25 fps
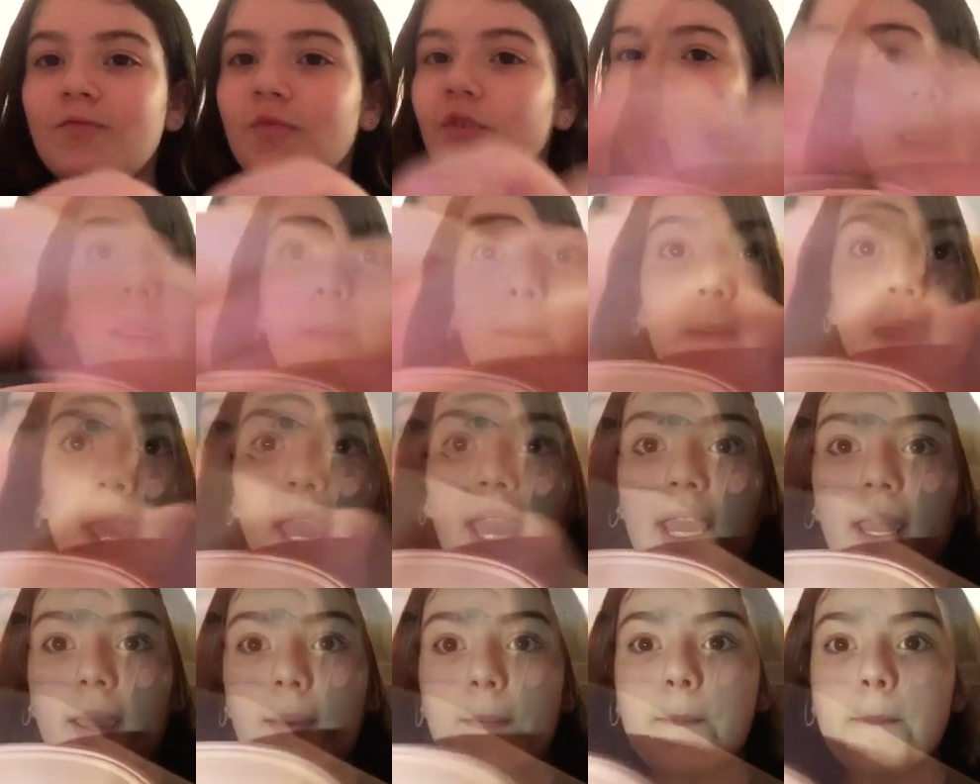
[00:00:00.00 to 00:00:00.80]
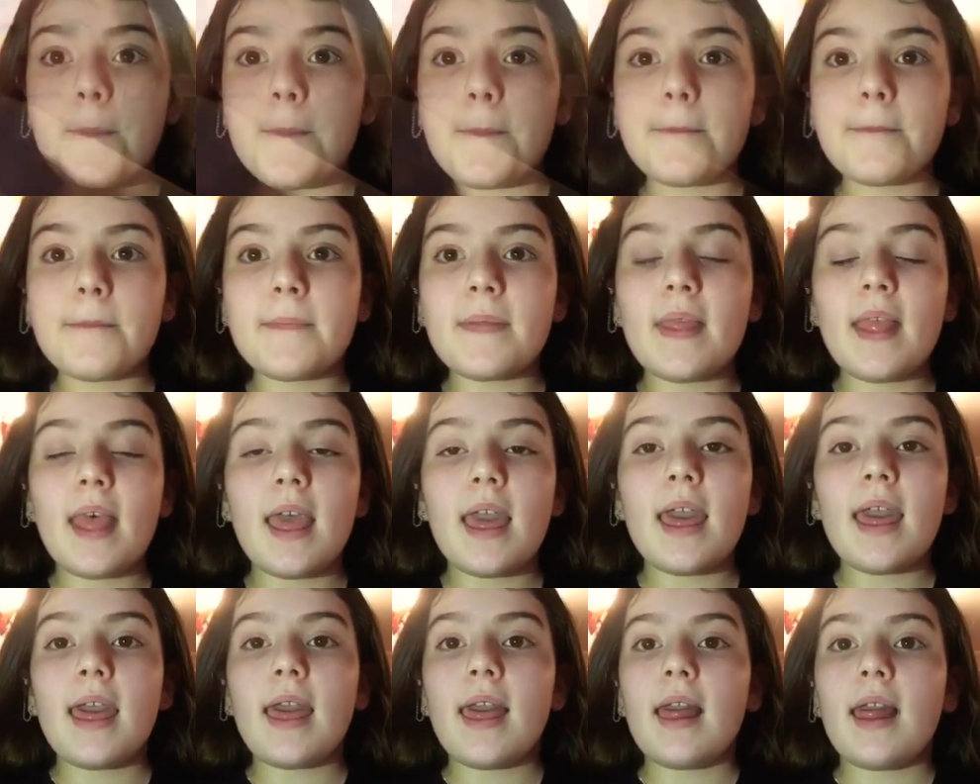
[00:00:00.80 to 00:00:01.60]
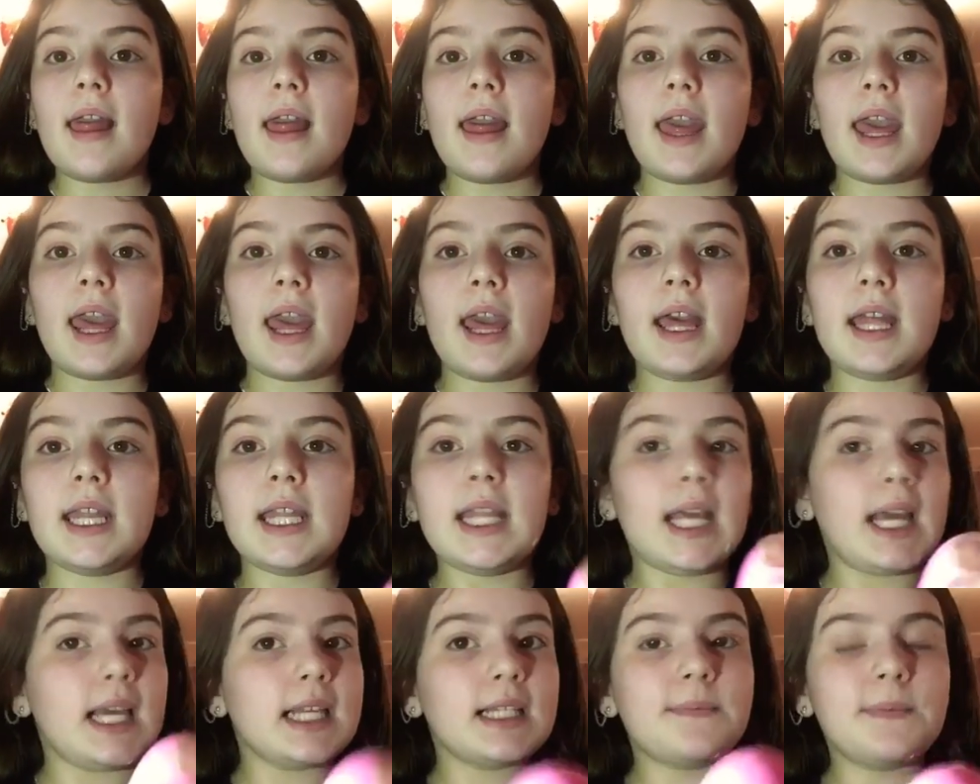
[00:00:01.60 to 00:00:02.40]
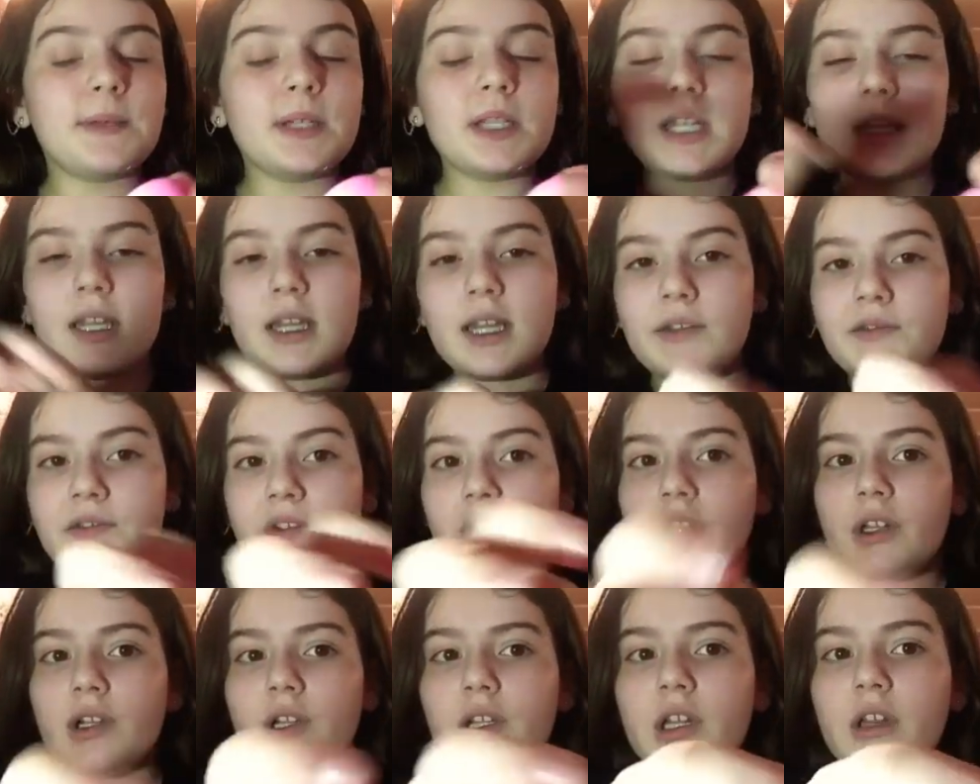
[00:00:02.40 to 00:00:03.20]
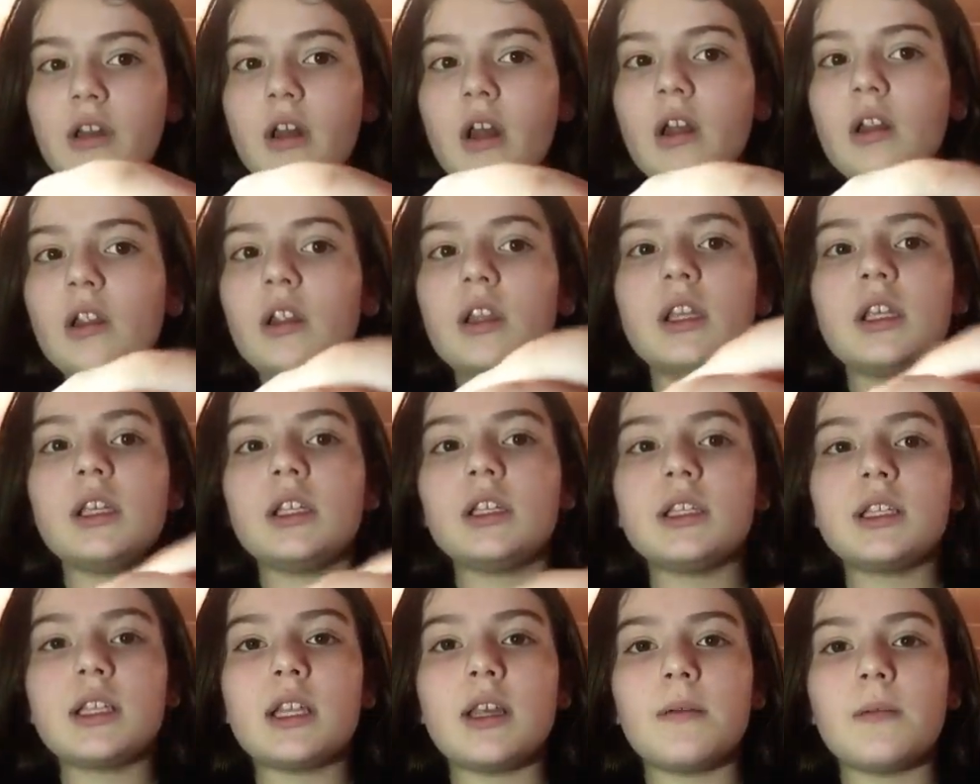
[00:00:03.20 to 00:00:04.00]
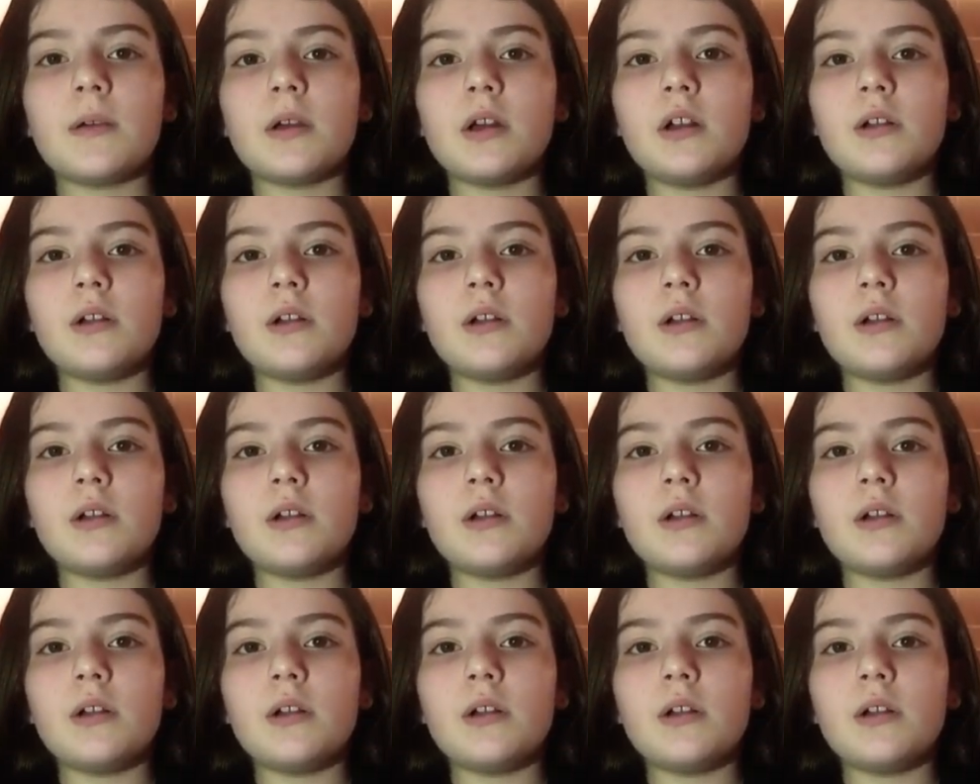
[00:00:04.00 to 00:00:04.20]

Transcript: like that. And last but definitely not least, I'm